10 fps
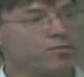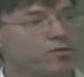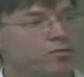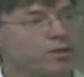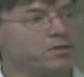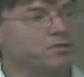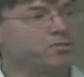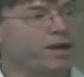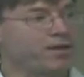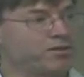a few months, the
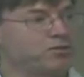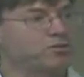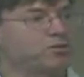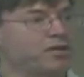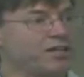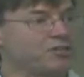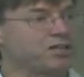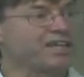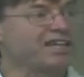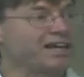pathogens are
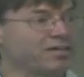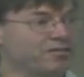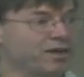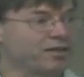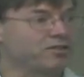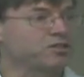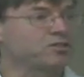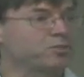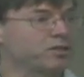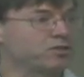naturally inactivated
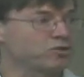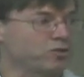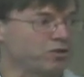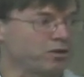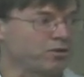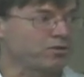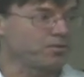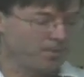just by storing it.